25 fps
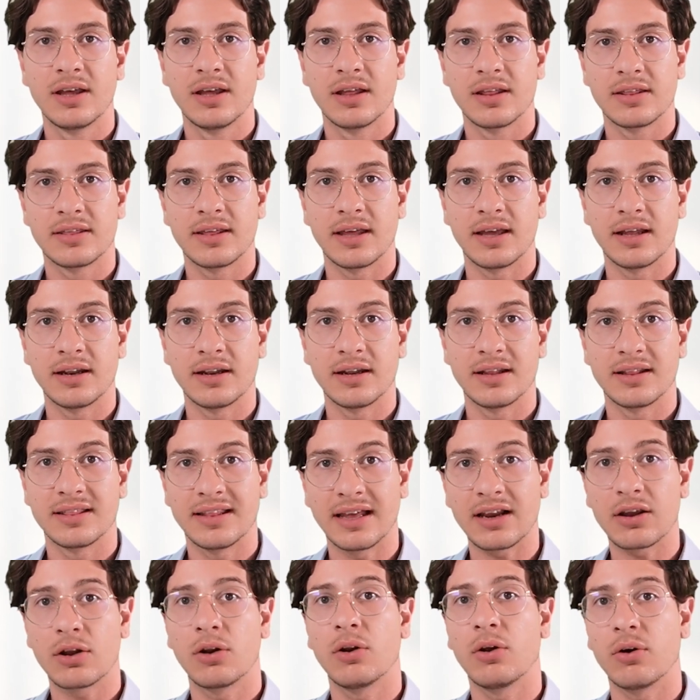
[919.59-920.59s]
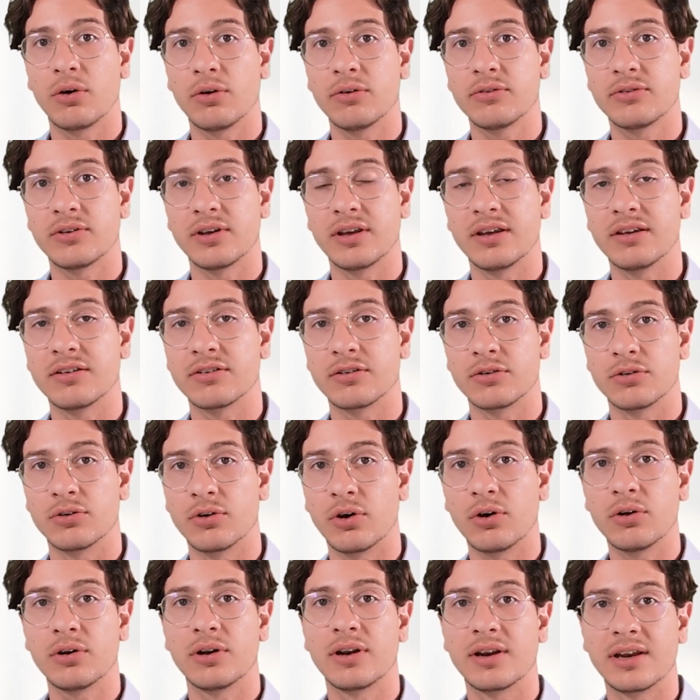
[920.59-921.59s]
then that clause is
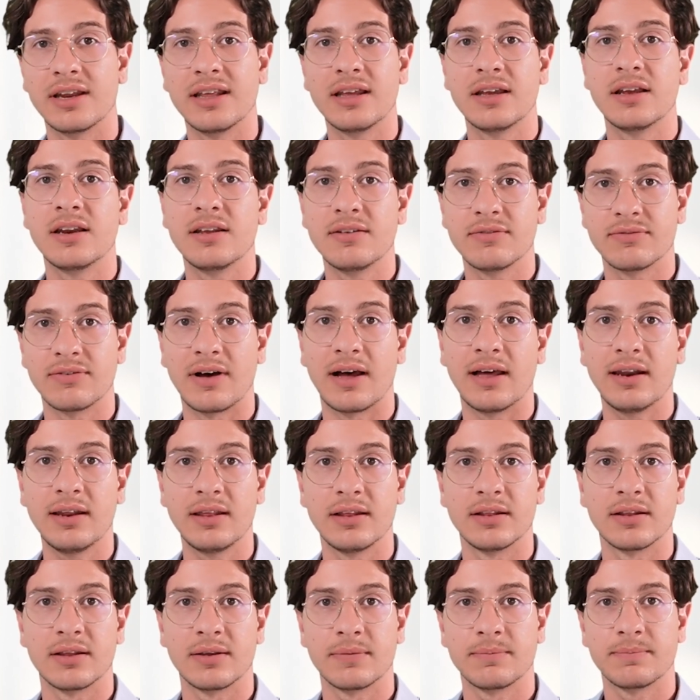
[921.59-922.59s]
not legally valid.